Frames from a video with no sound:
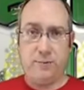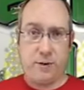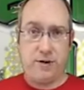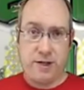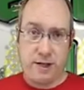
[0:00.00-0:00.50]

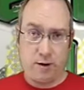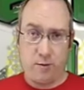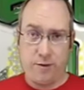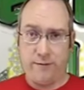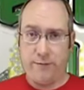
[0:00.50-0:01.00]

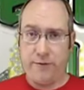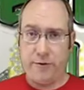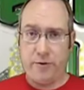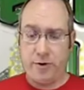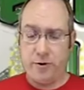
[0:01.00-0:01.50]
particular one from
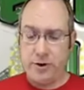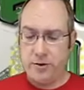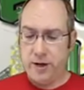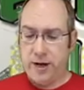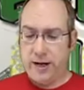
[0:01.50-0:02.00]
Photo
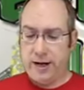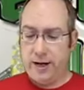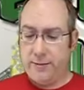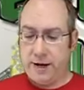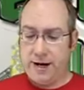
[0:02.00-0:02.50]
Jojo.
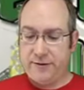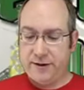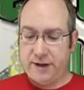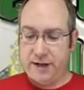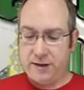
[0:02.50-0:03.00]
I have to
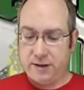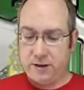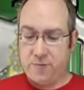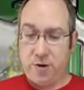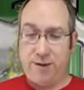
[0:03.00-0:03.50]
say that this
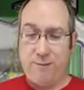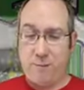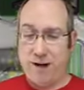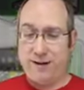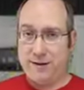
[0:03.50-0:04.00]
is probably the
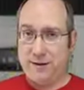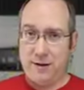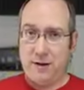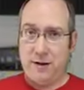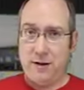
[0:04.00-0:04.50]
best
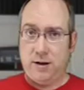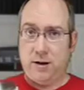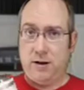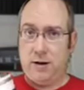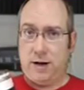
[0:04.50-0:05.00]

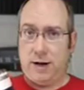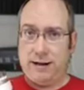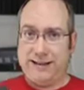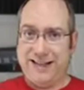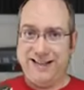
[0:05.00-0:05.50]

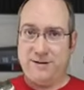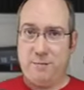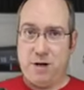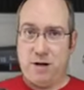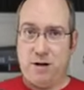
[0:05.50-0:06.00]
lens
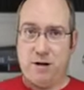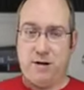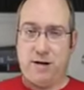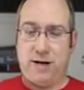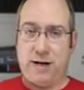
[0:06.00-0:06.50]
mug
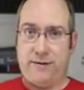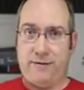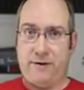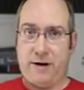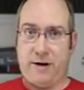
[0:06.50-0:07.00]
that
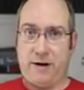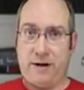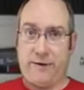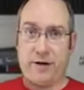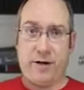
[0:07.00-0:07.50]
I've
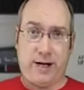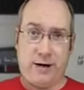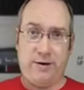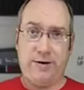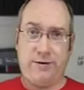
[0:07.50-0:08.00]
actually
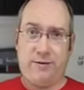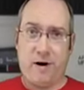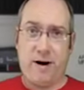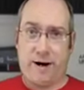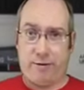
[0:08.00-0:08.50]
encountered so
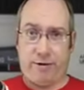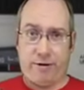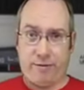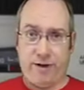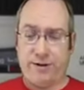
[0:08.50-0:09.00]
far. I own
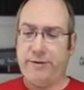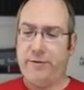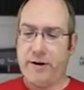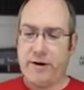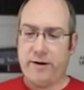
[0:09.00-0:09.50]
three so
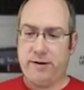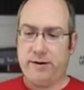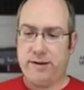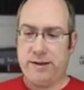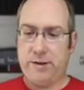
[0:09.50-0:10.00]
far.
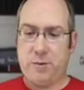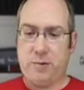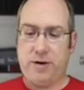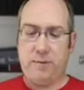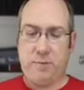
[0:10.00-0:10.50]
This is
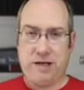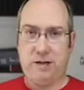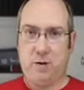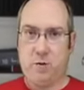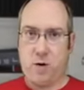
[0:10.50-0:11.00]
probably the
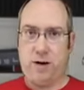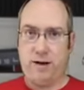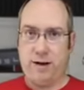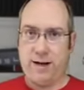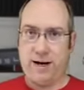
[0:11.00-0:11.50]
best
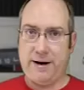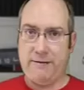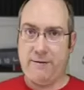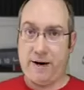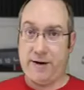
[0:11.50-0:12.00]
quality that
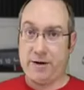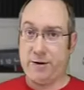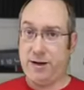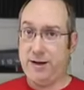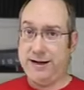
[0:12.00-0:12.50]
I've
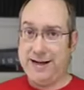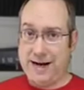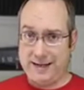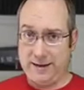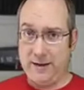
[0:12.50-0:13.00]
actually
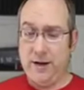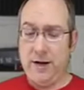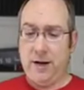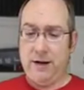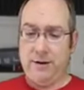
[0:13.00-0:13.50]
gotten.
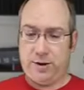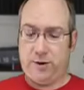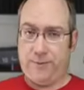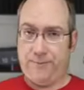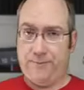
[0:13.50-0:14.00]

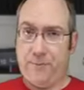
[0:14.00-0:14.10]
So